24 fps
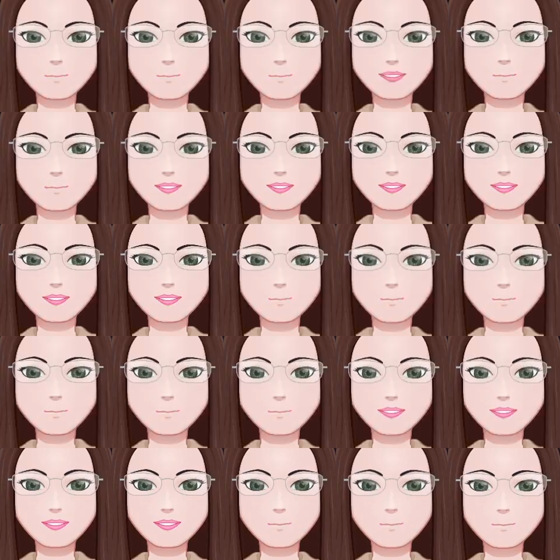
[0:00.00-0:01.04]
that they are
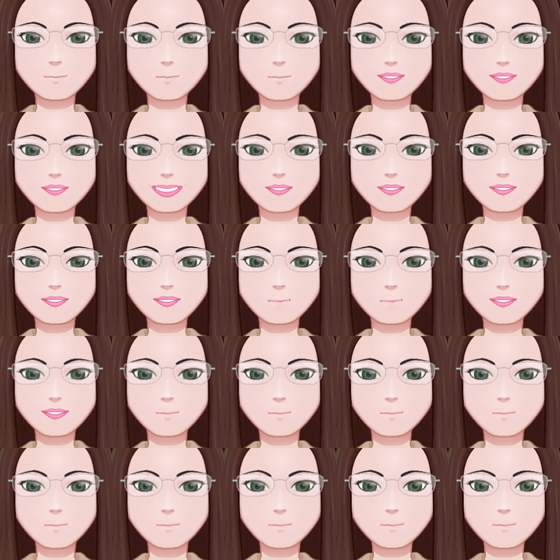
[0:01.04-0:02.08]
bend resistant.